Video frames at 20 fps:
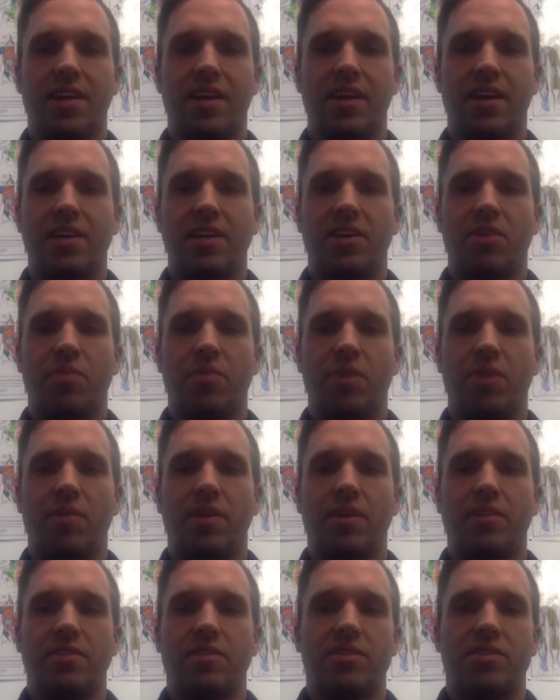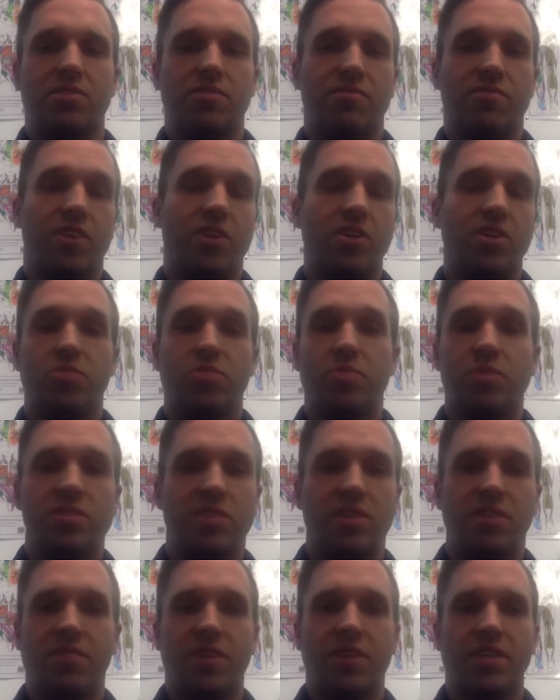maybe it's a very
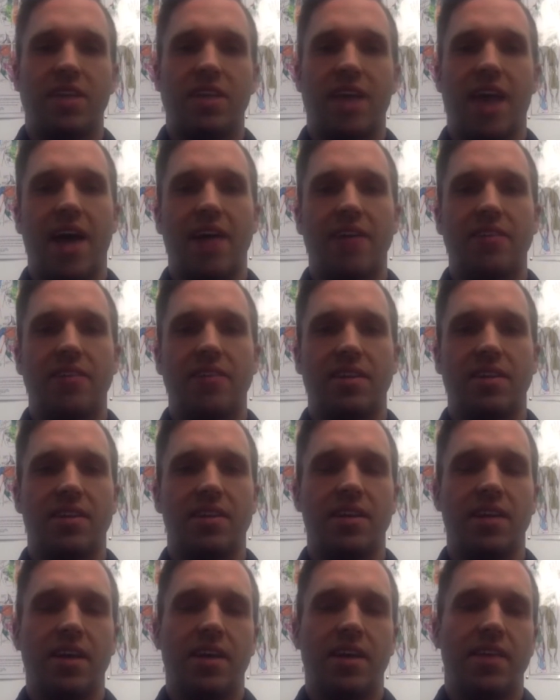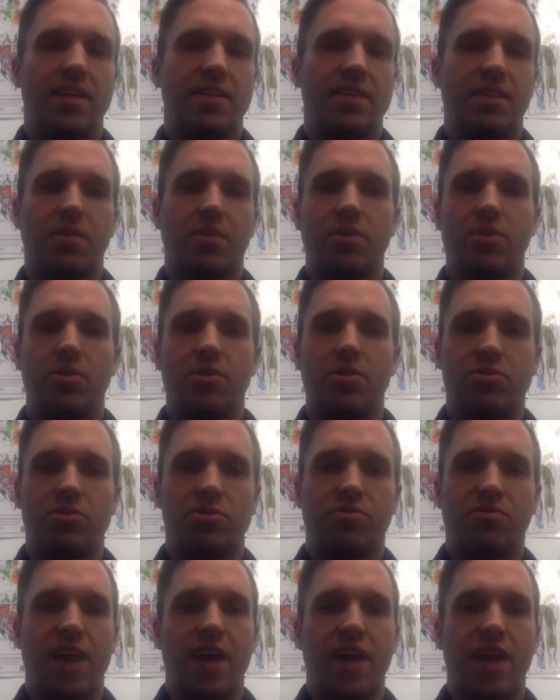specific task, and that's how we use
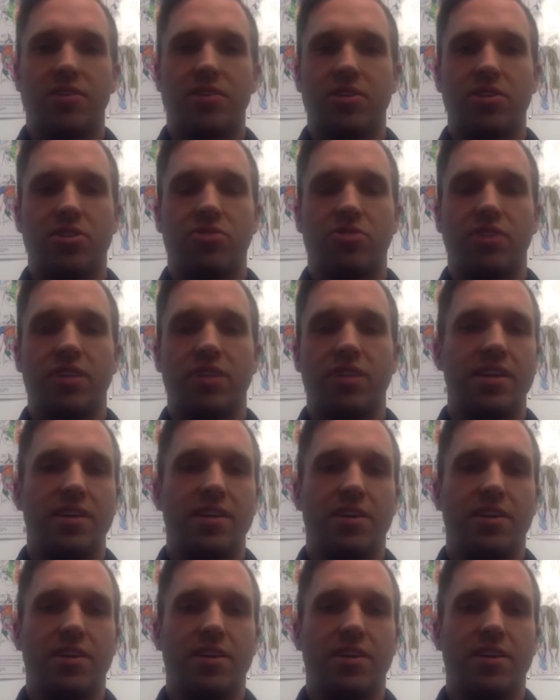FAKTR to treat it.